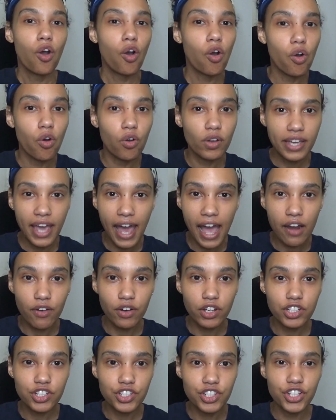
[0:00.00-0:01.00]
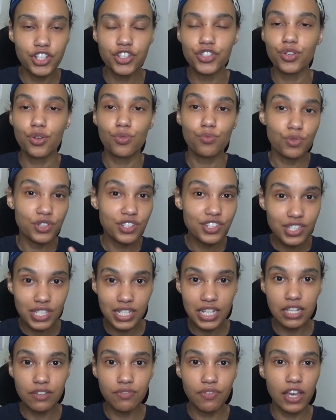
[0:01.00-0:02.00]
or characters
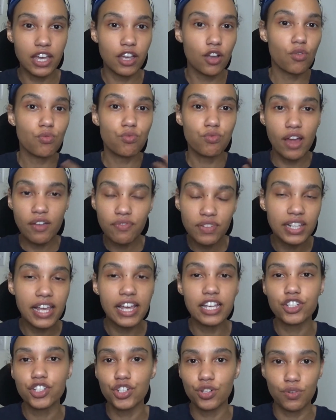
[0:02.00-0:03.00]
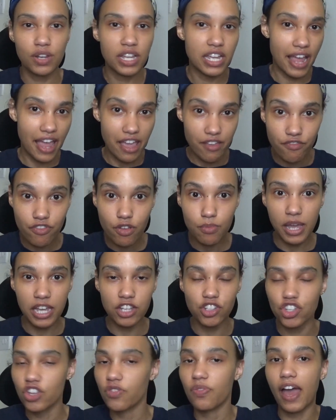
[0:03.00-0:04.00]
receiving revelatory
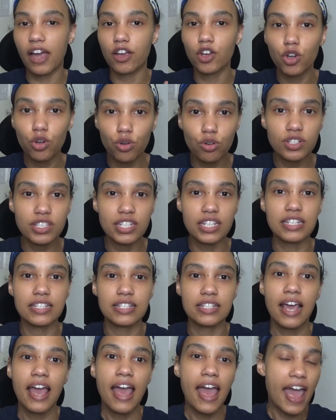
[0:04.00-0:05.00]
information that causes